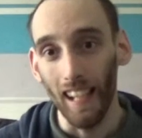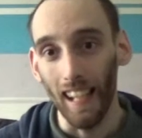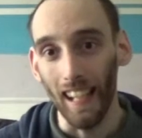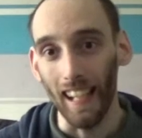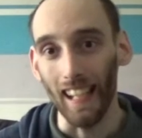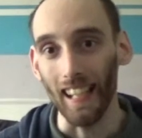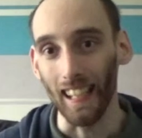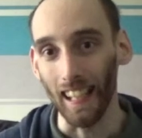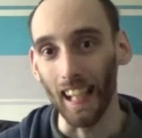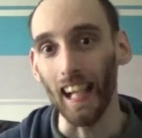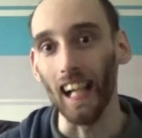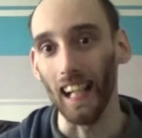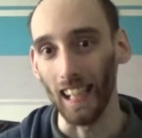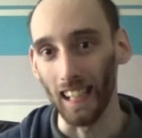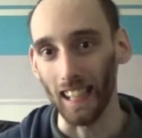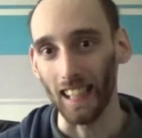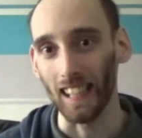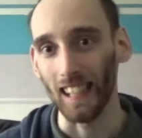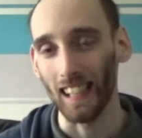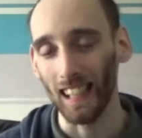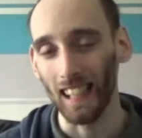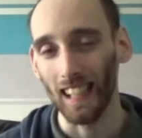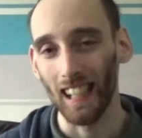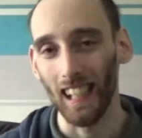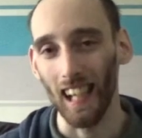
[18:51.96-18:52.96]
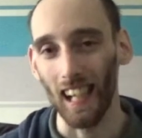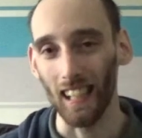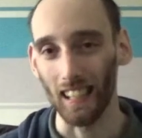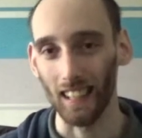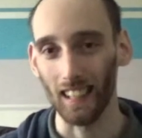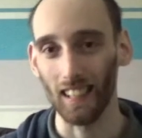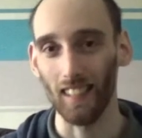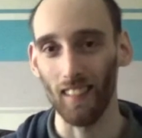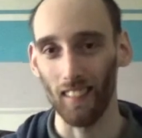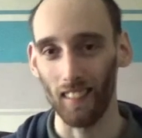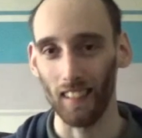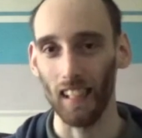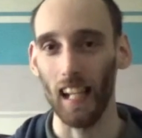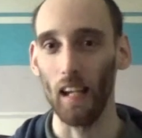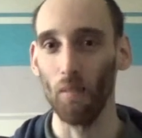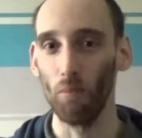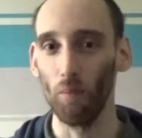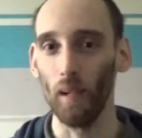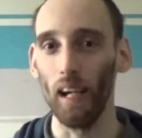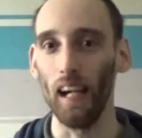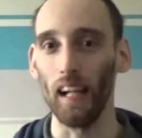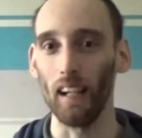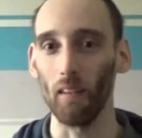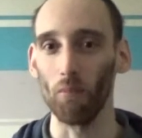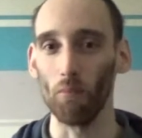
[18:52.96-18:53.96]
Yes, I suck that
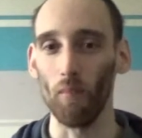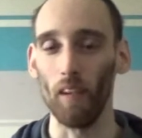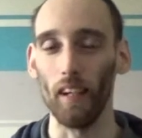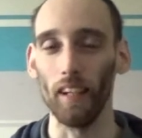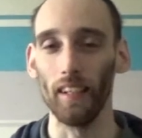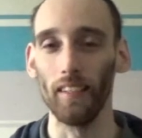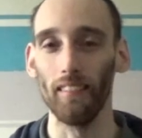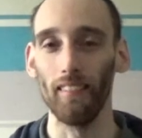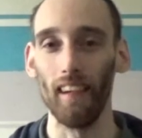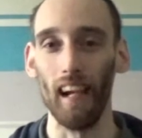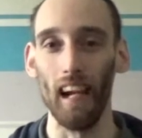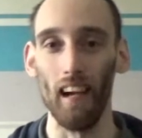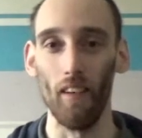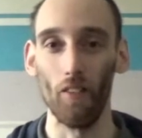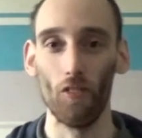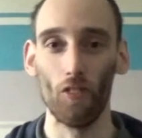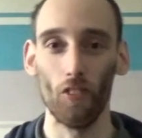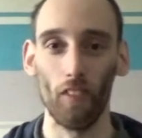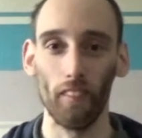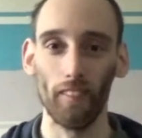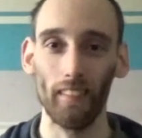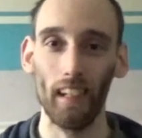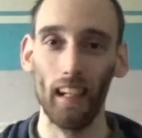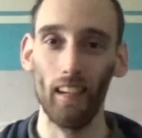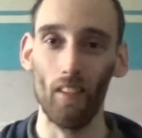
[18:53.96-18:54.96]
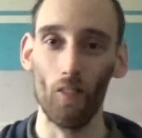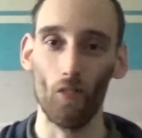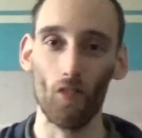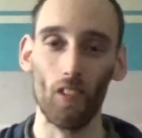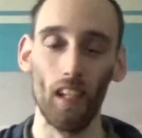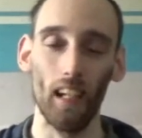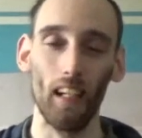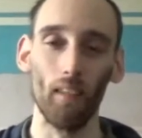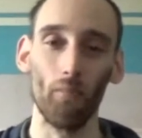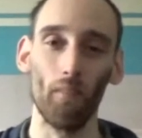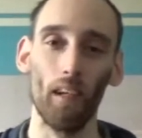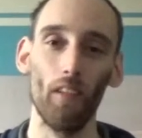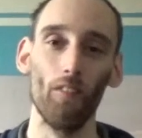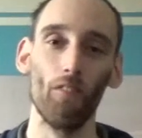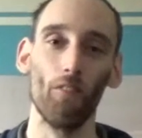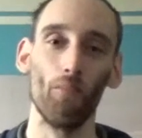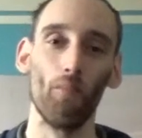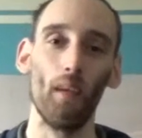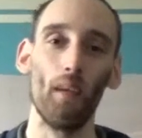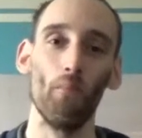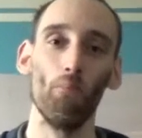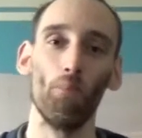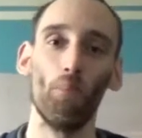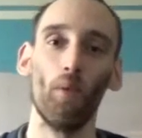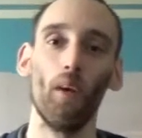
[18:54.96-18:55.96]
bad at Minecraft, so I kind of stayed away from
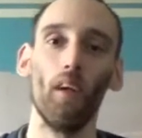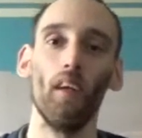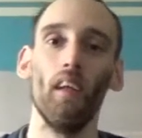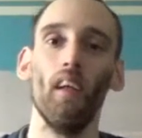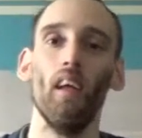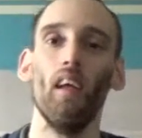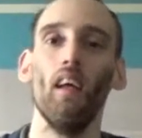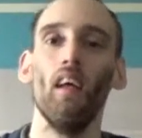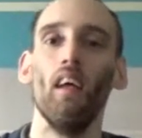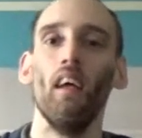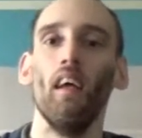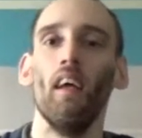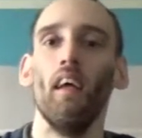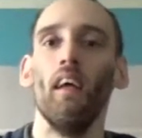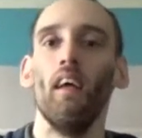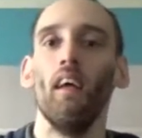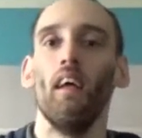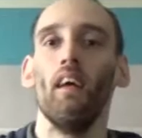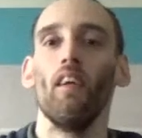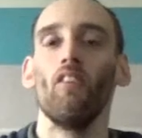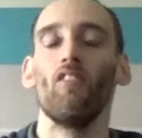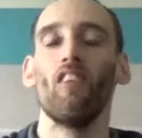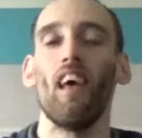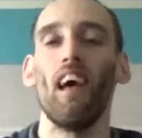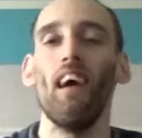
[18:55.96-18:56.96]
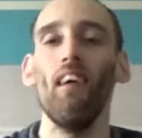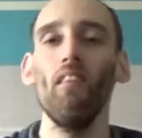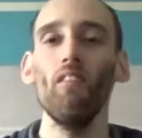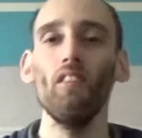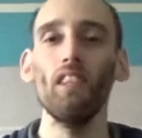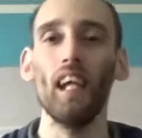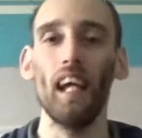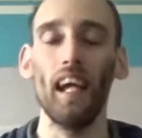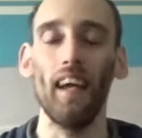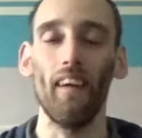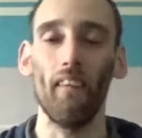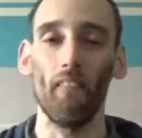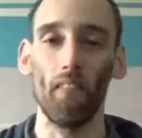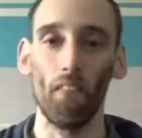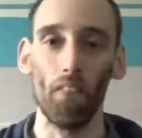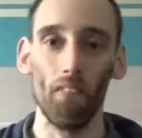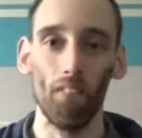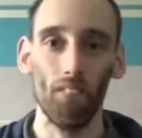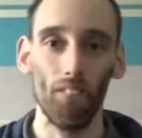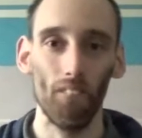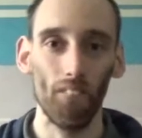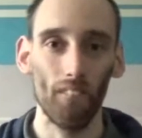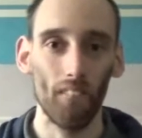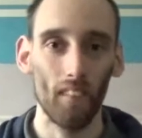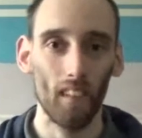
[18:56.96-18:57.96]
it. But Telltale,
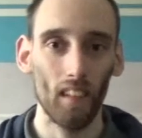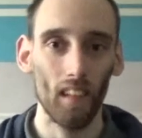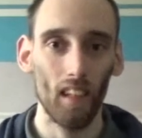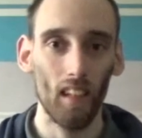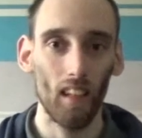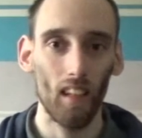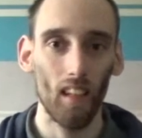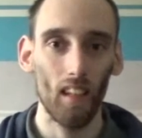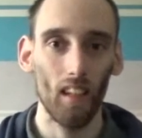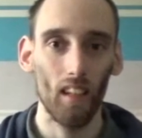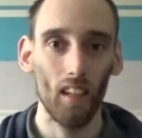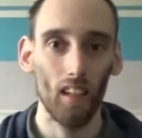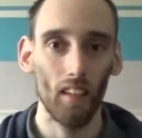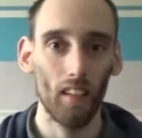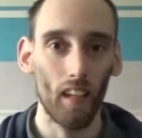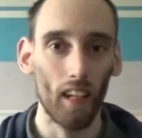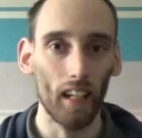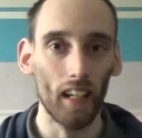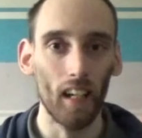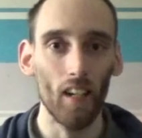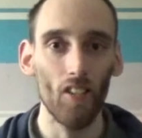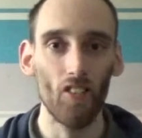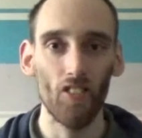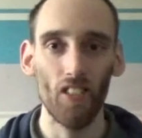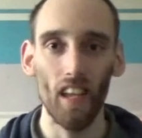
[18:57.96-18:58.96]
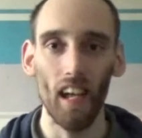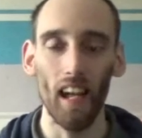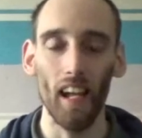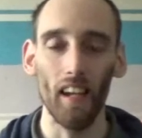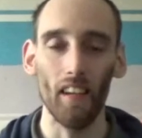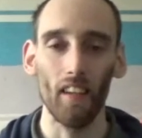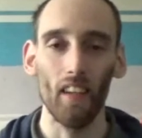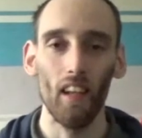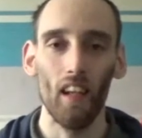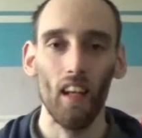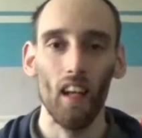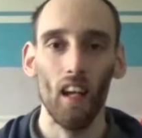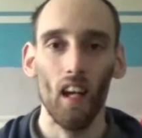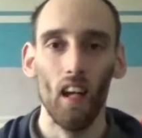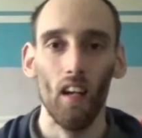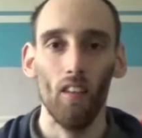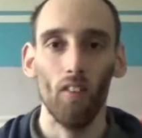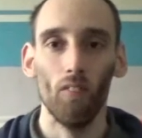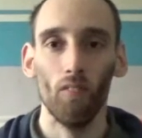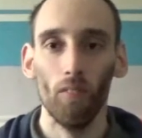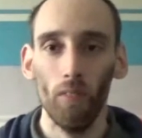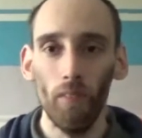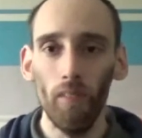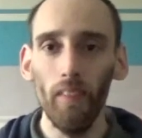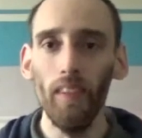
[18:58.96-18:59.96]
like I said,
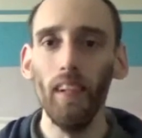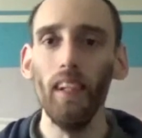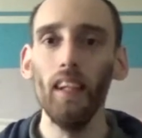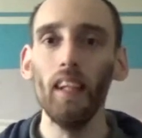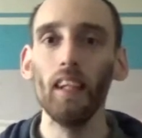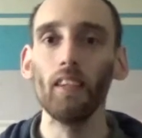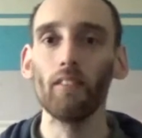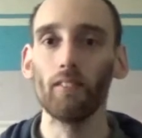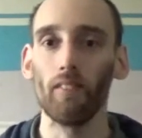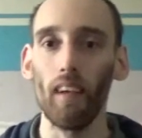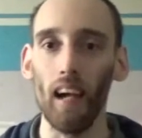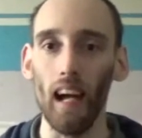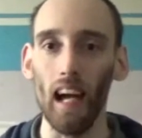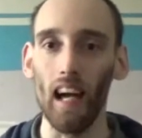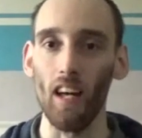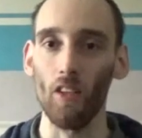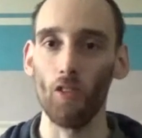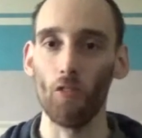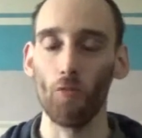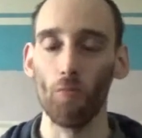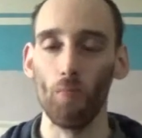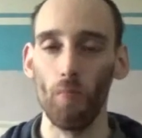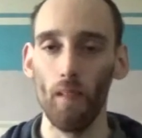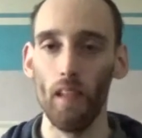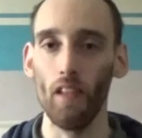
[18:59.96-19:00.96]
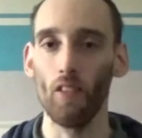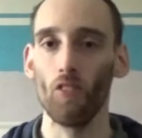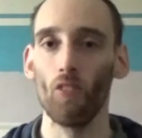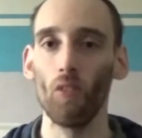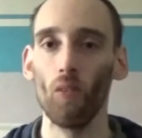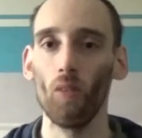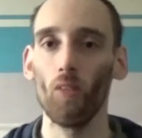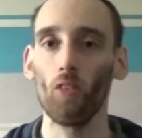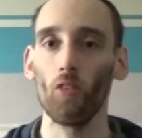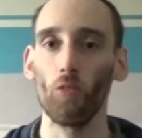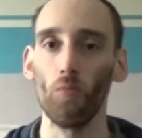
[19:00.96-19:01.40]
really grasp their source